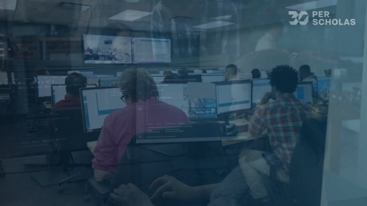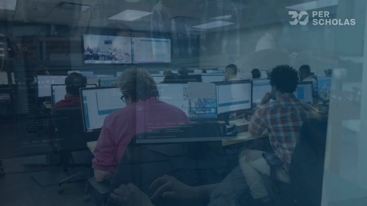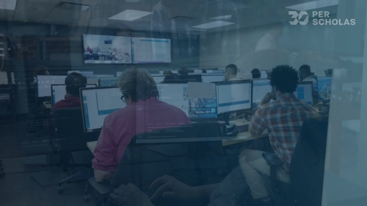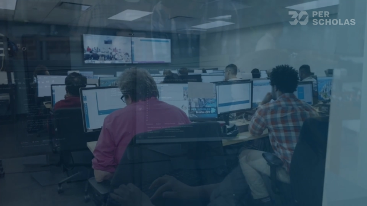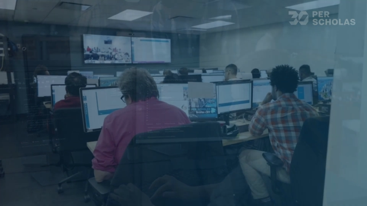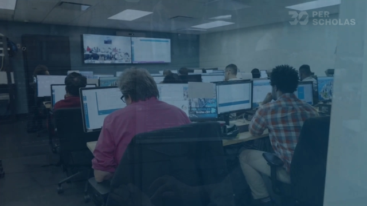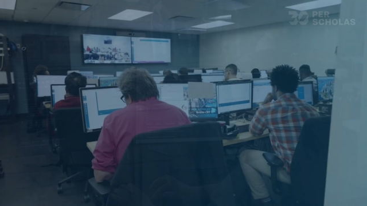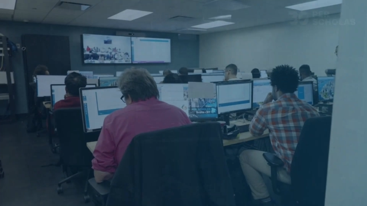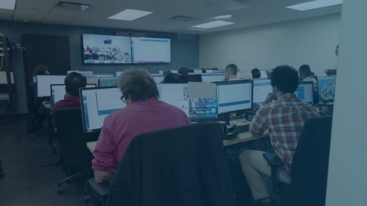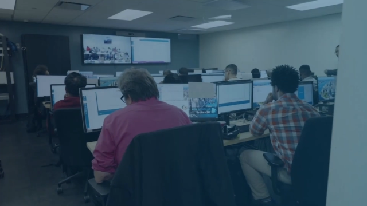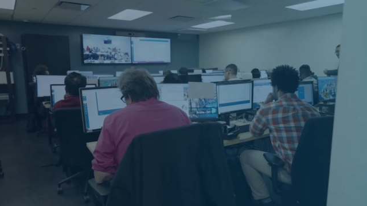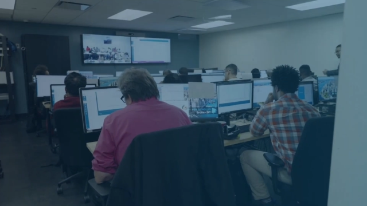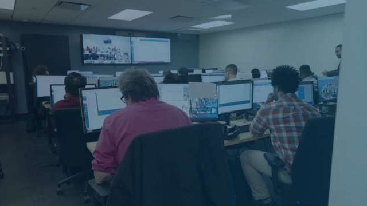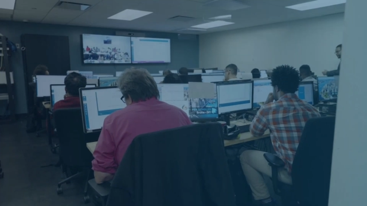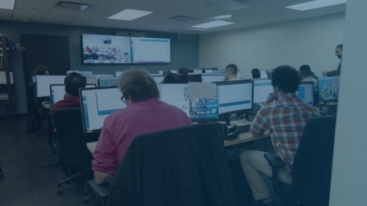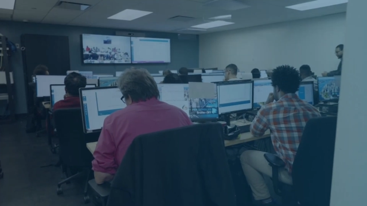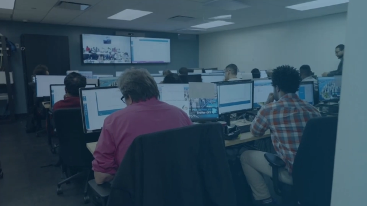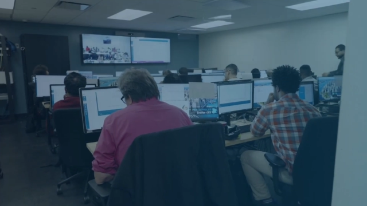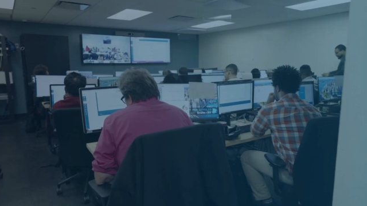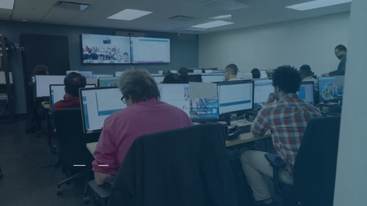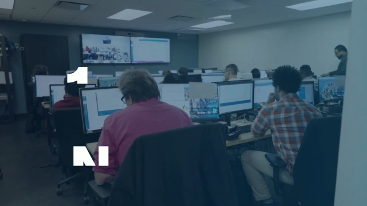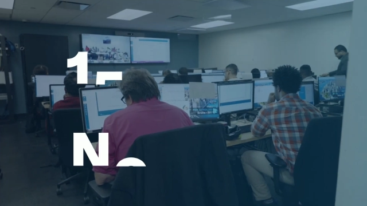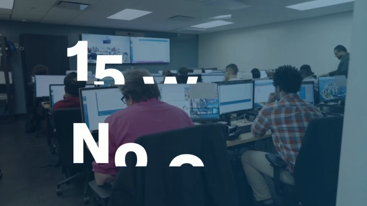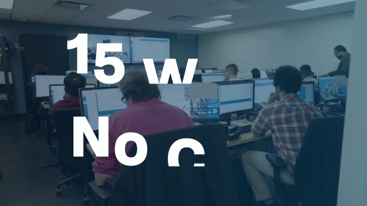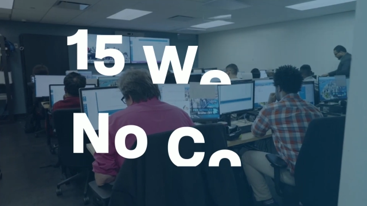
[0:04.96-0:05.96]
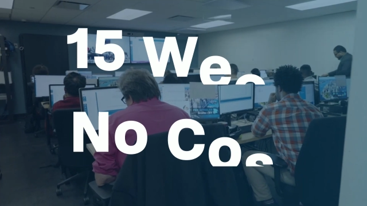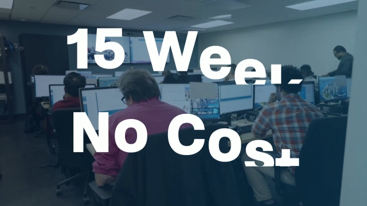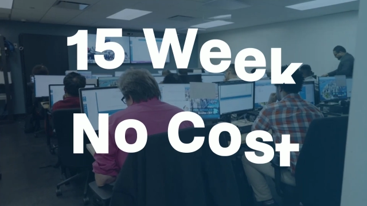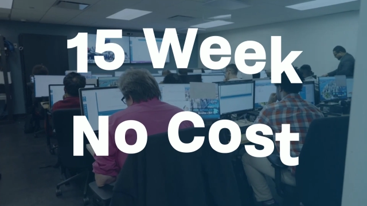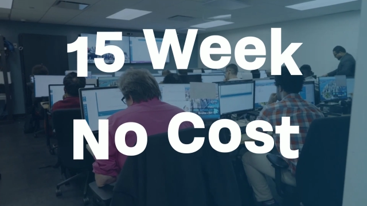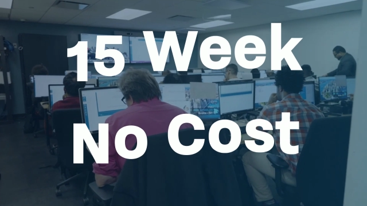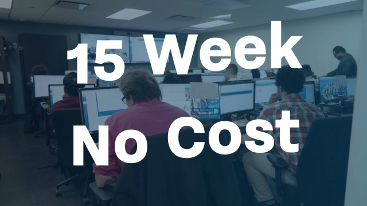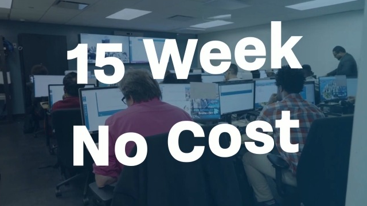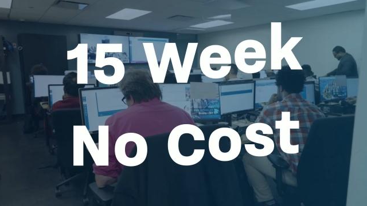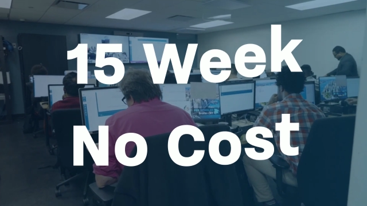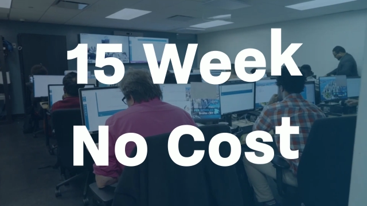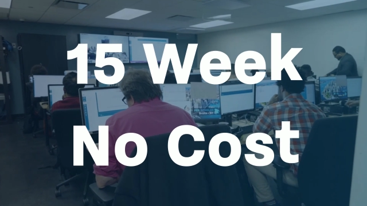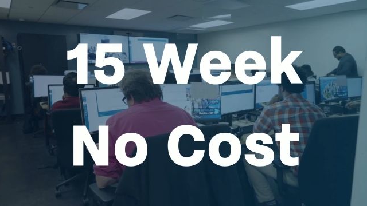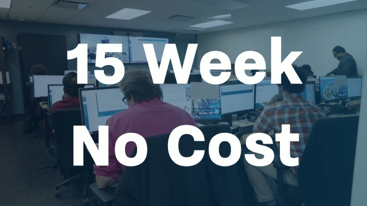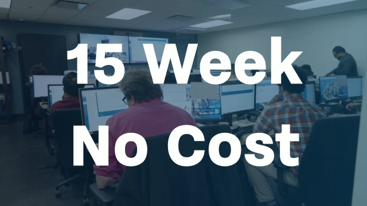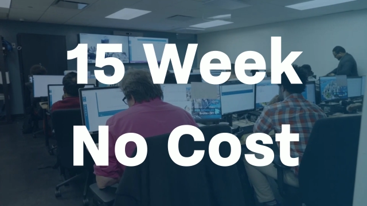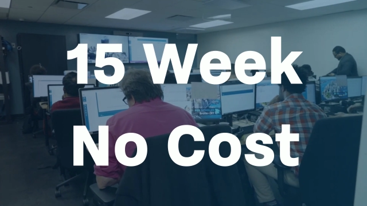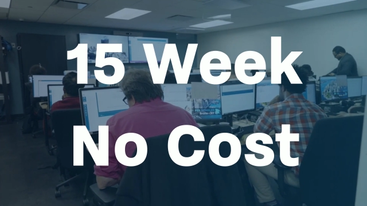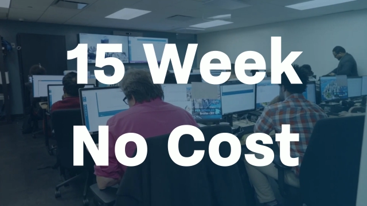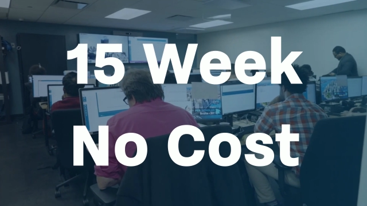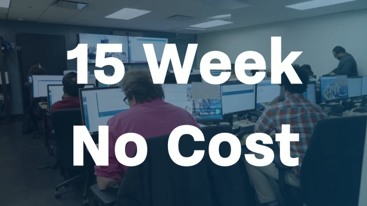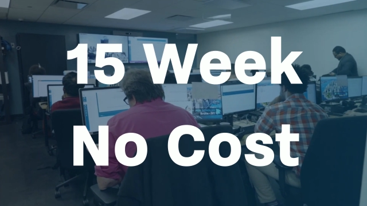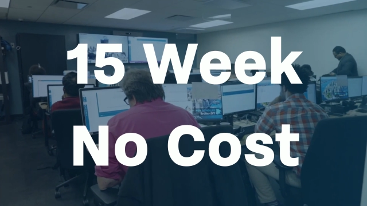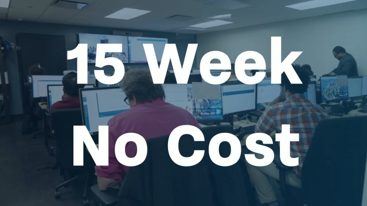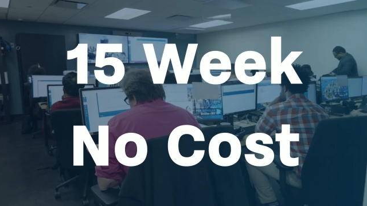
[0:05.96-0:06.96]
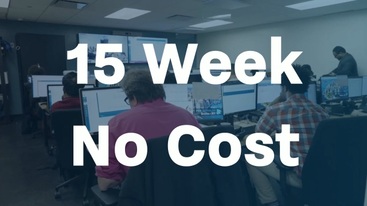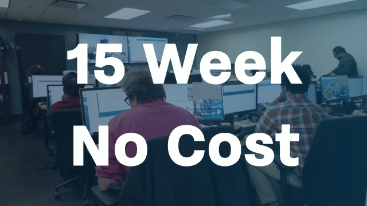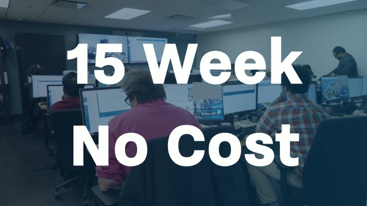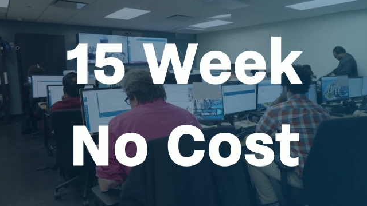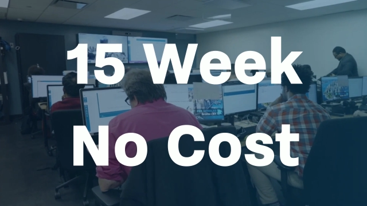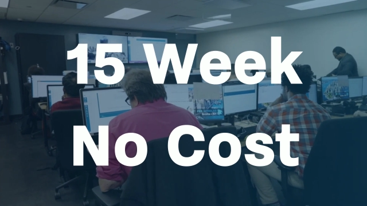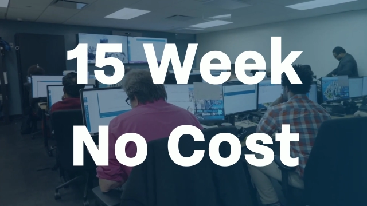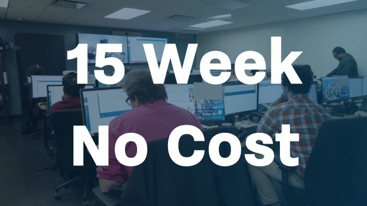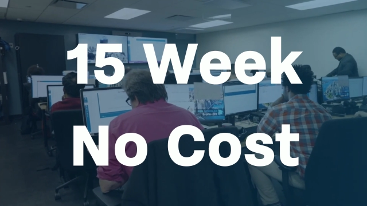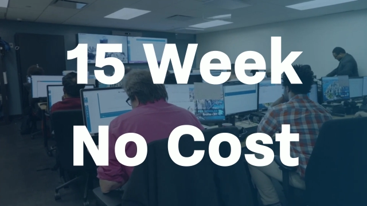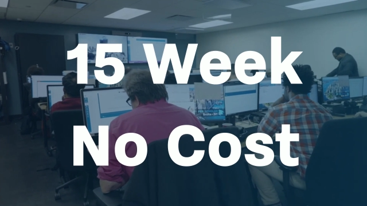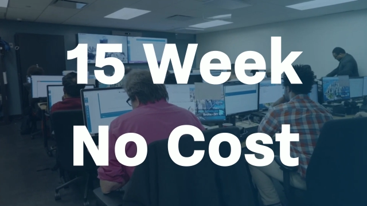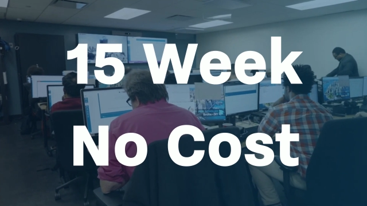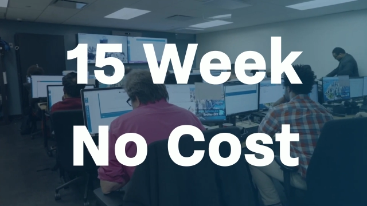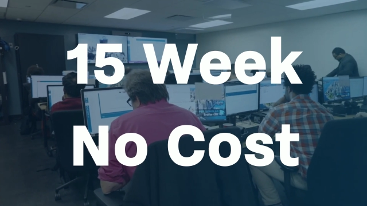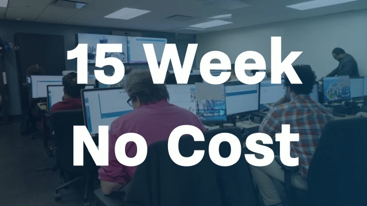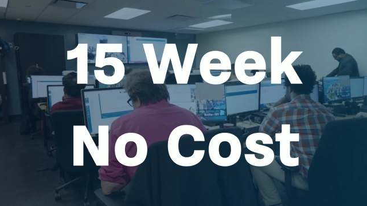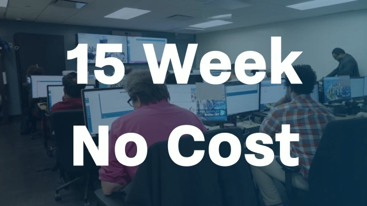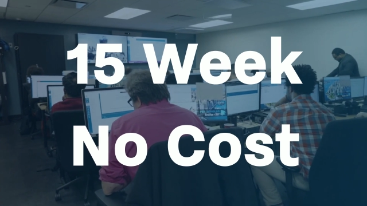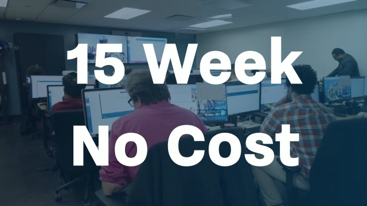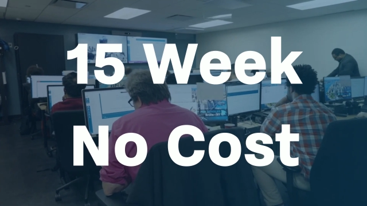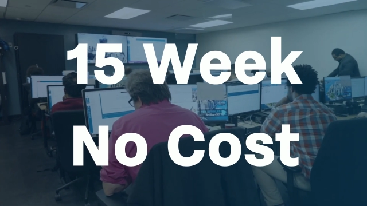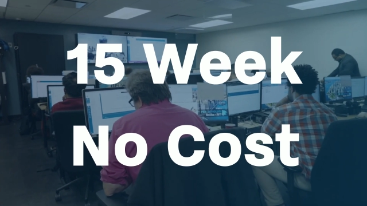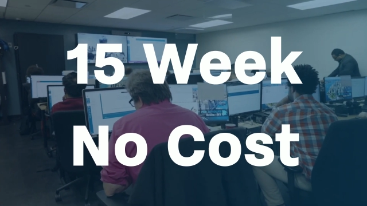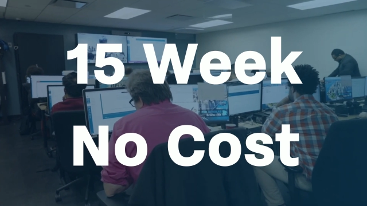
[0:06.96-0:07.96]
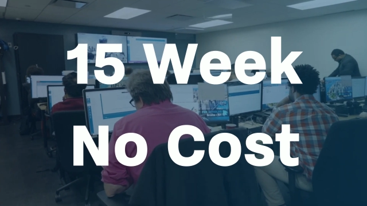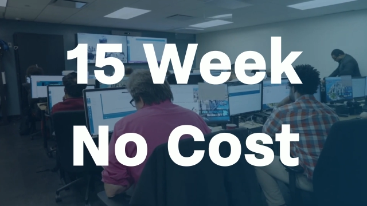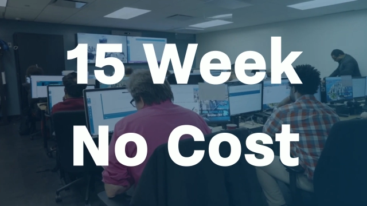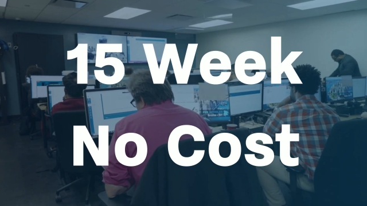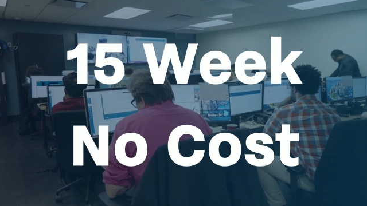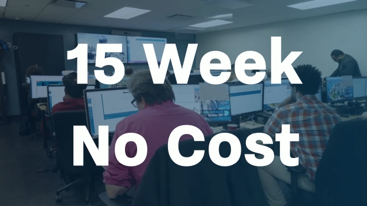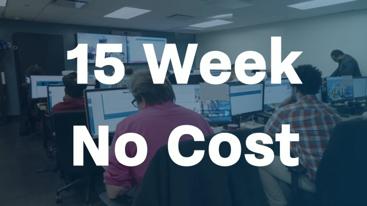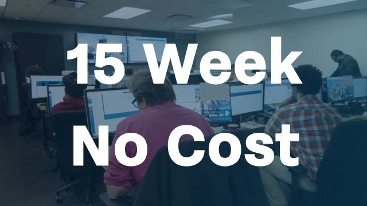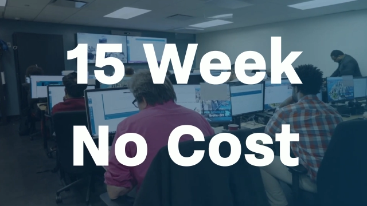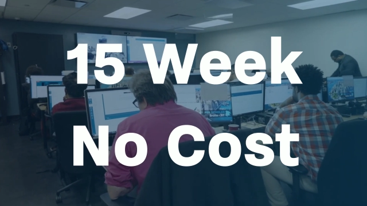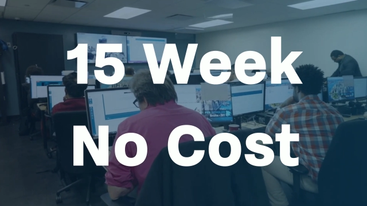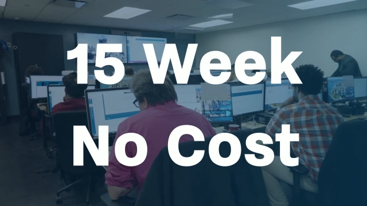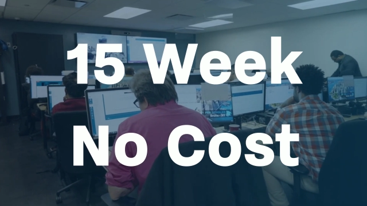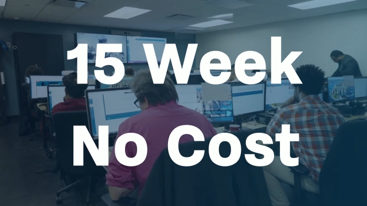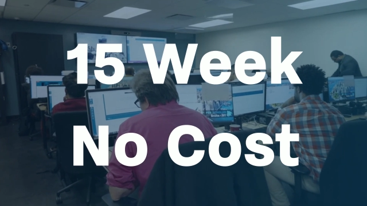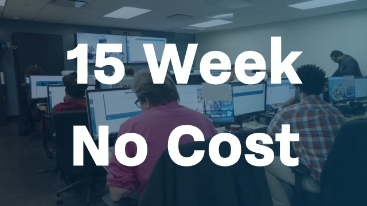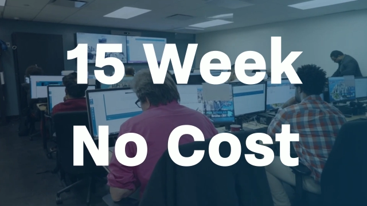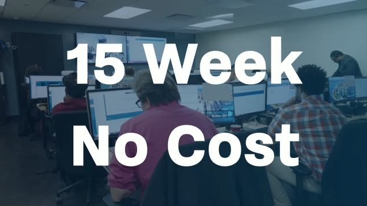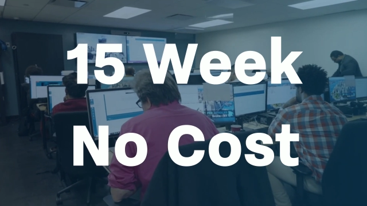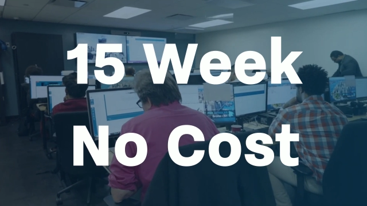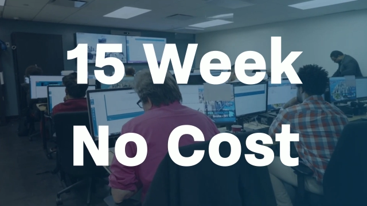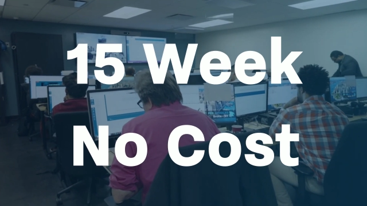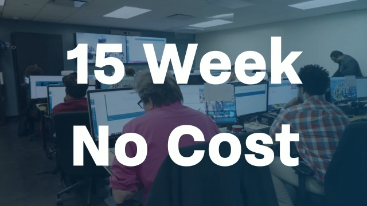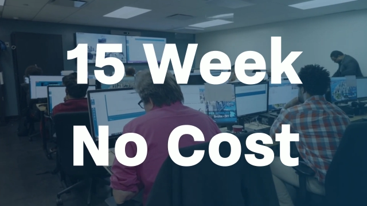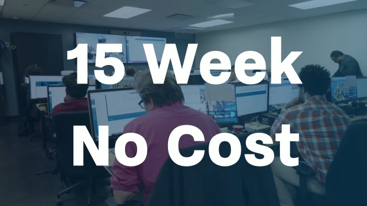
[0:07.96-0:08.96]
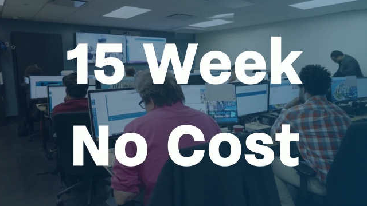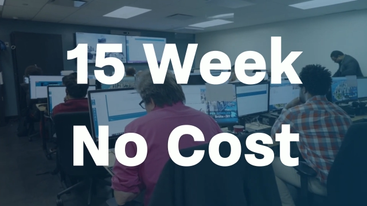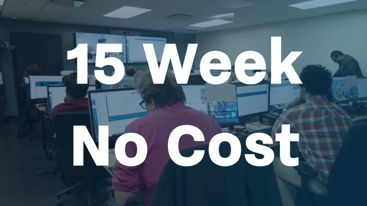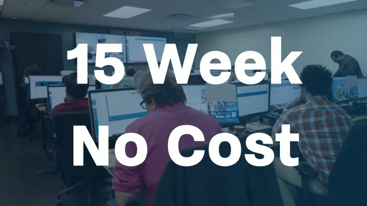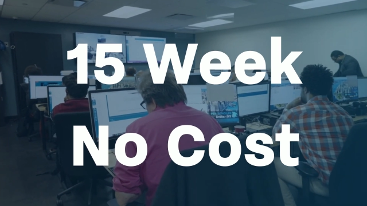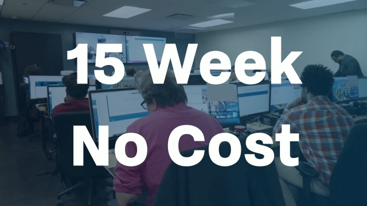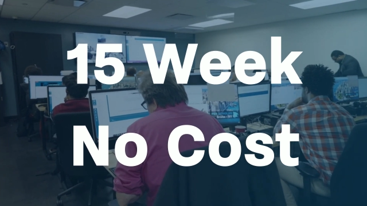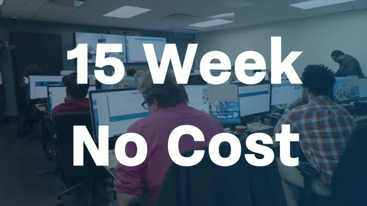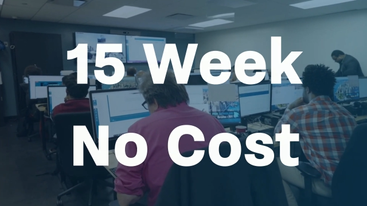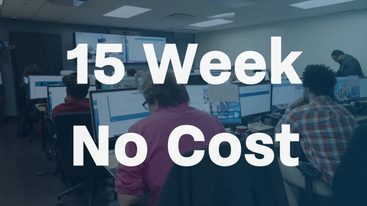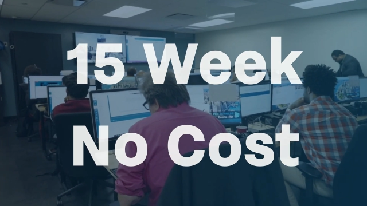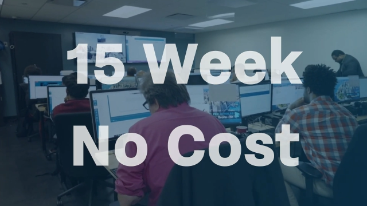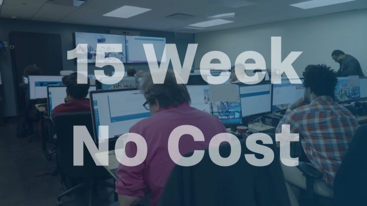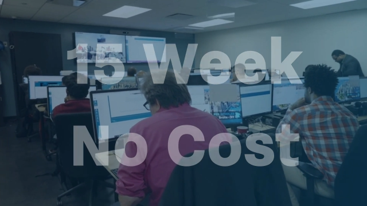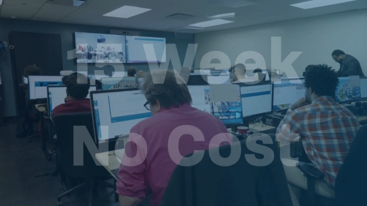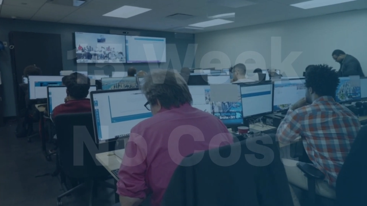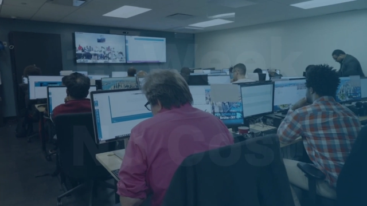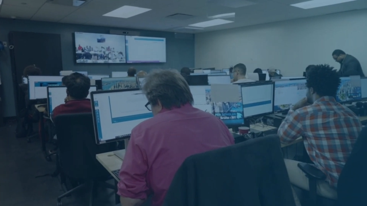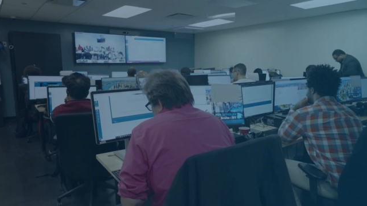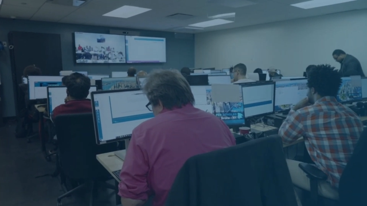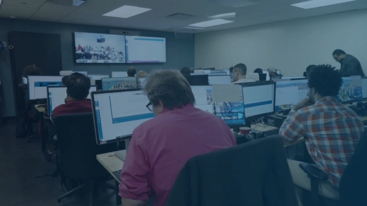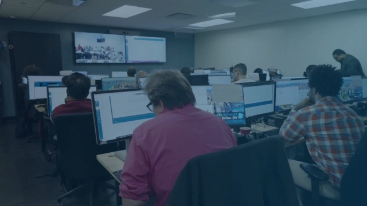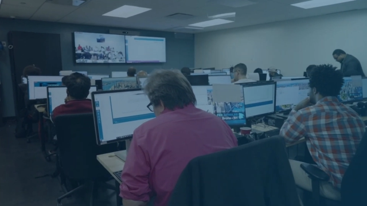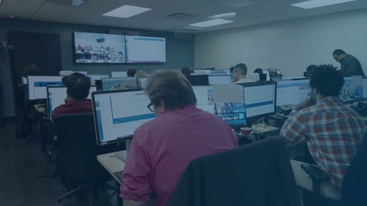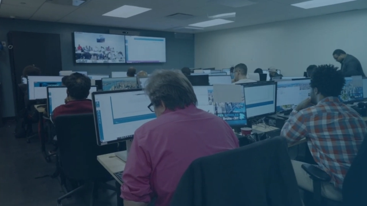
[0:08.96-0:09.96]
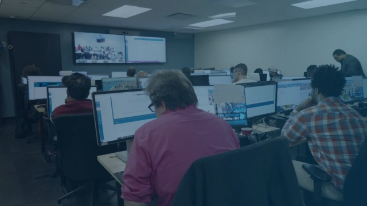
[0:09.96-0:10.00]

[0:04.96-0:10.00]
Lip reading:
Nobody's mouth can be seen.